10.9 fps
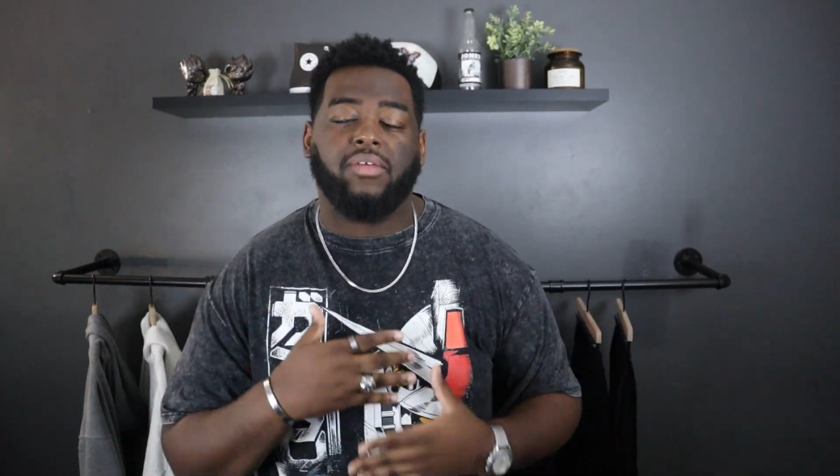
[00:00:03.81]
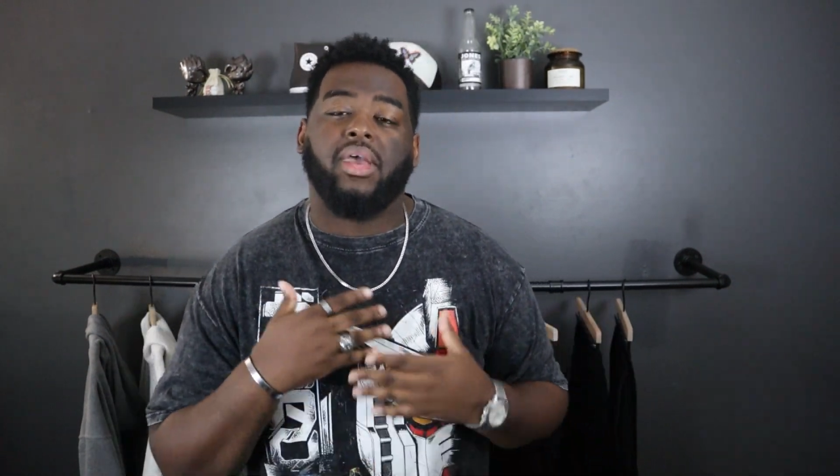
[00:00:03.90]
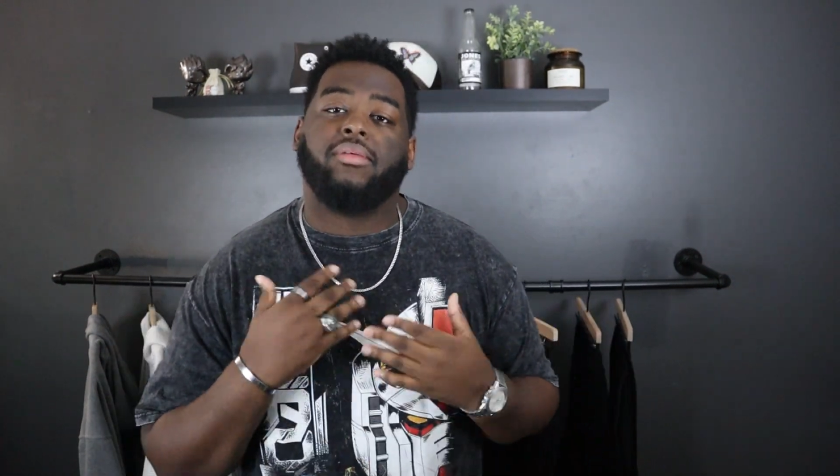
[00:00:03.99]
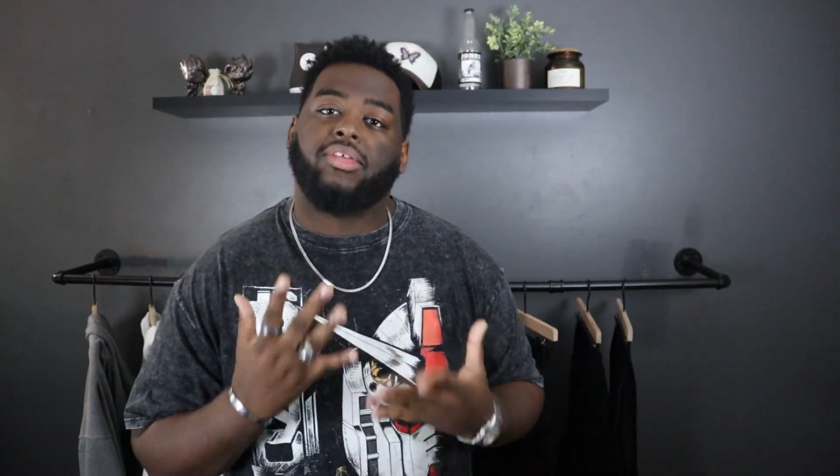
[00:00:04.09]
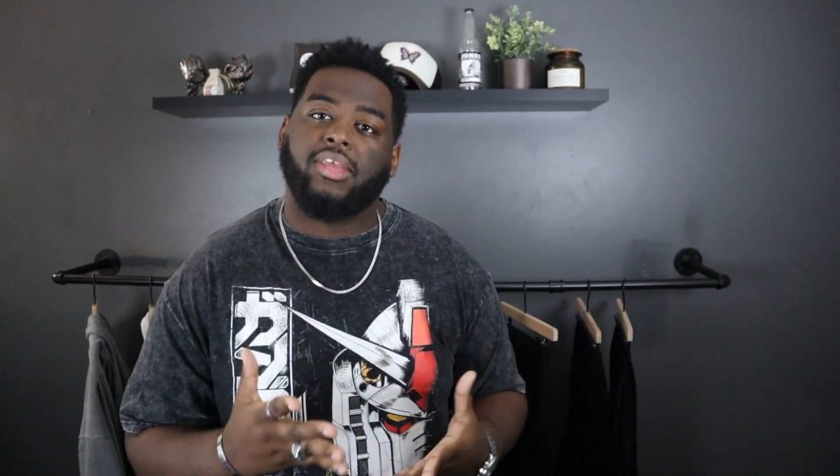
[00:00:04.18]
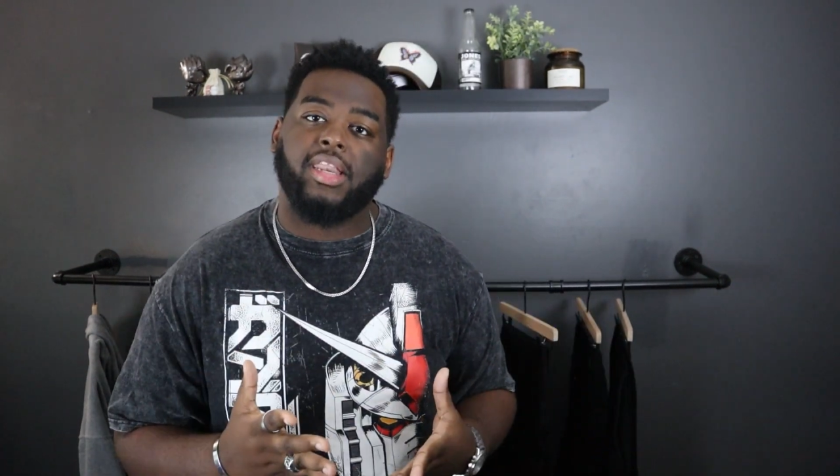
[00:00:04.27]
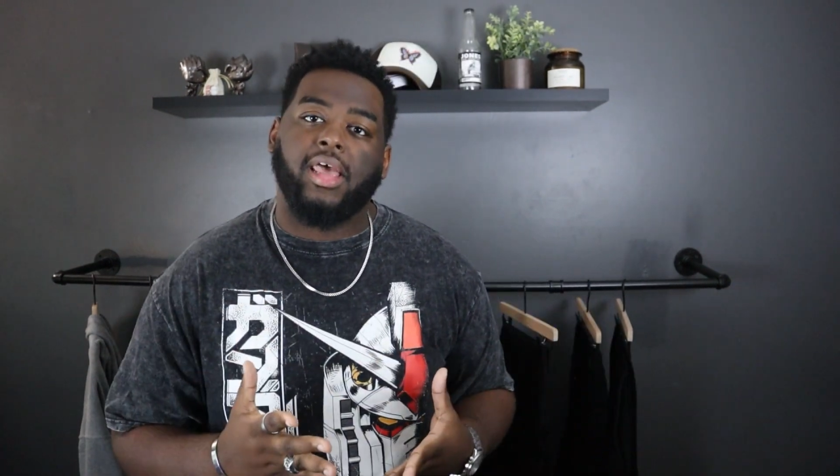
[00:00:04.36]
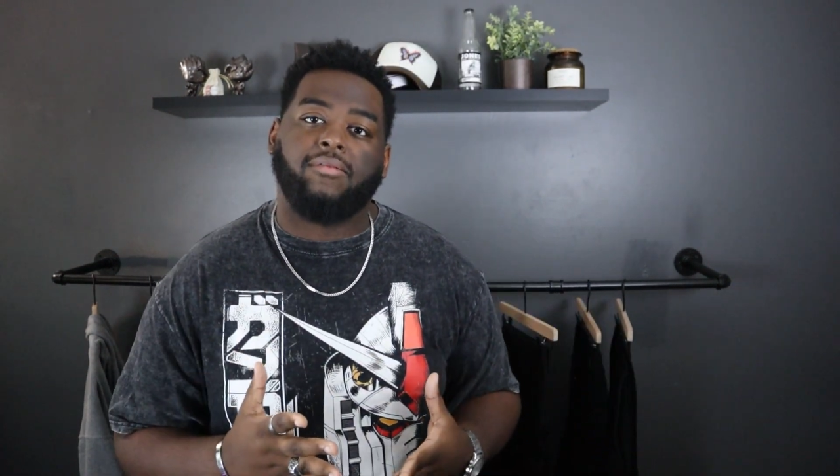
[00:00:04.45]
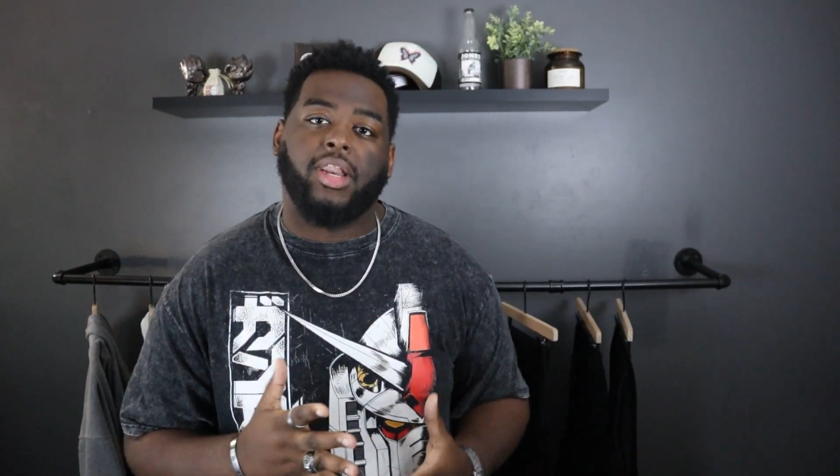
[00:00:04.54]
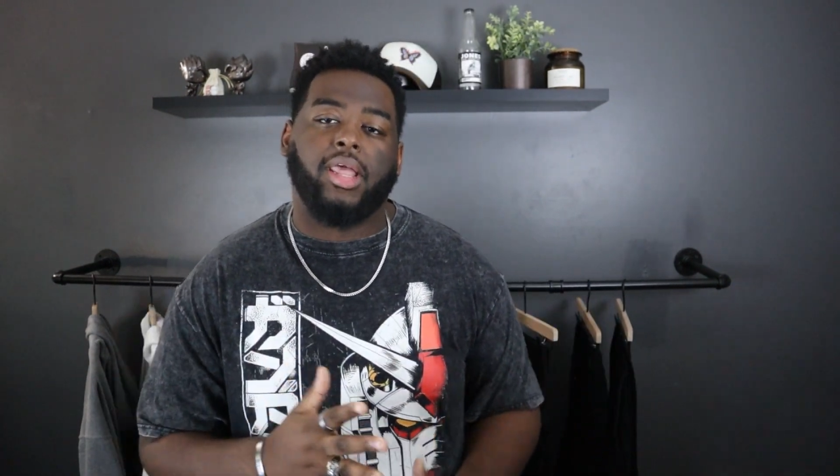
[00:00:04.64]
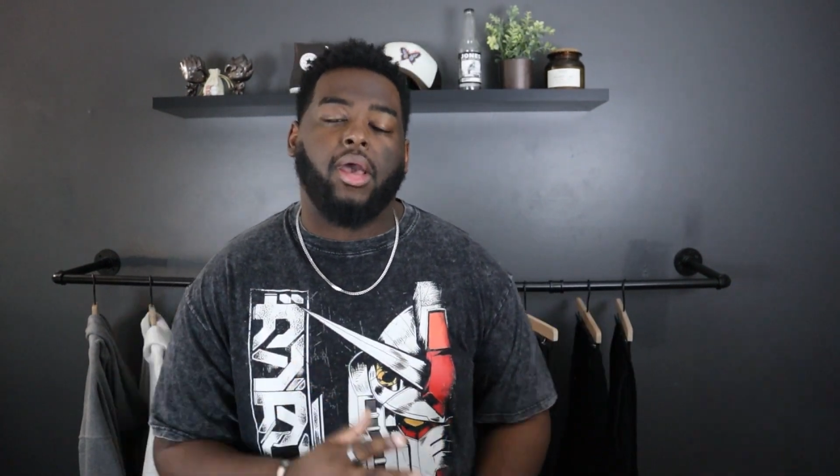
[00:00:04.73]
If you haven't seen
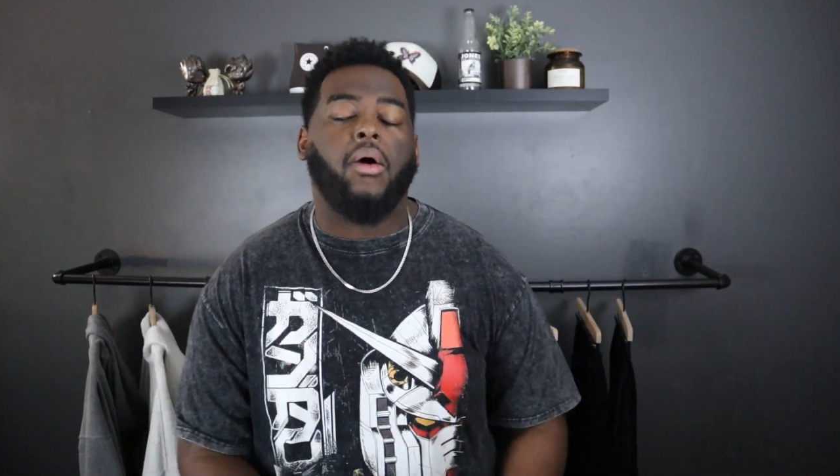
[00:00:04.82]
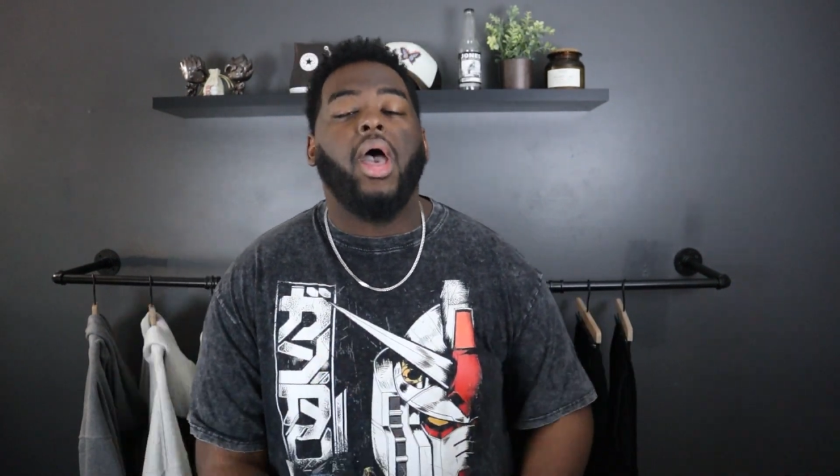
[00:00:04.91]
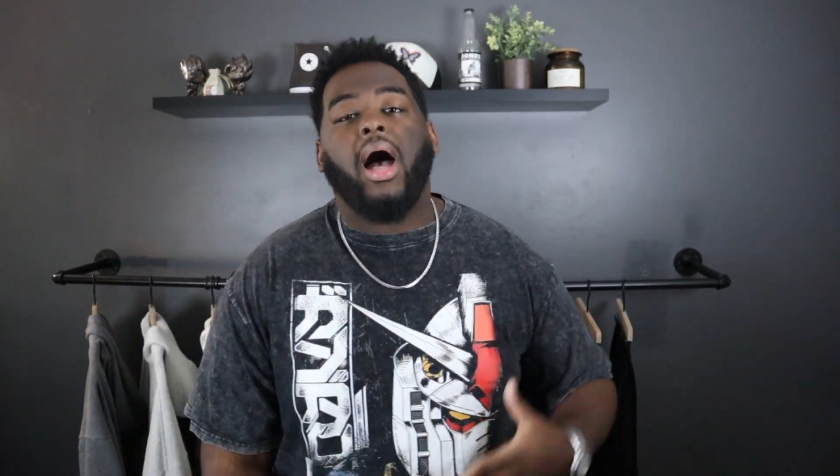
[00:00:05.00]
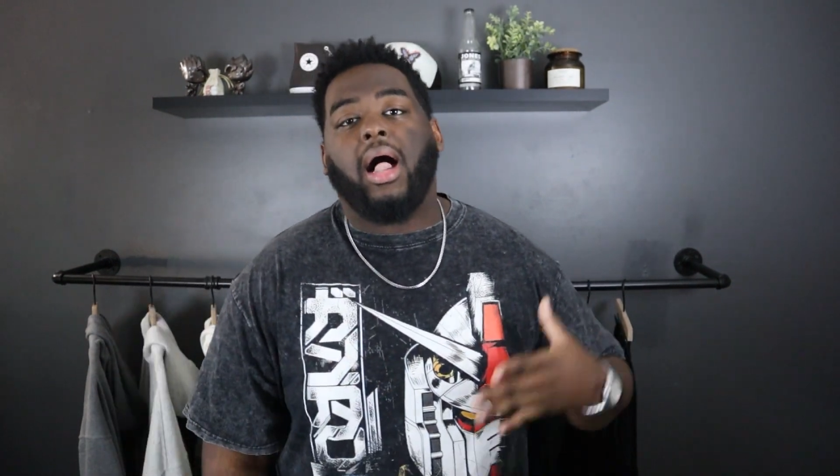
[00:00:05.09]
that video,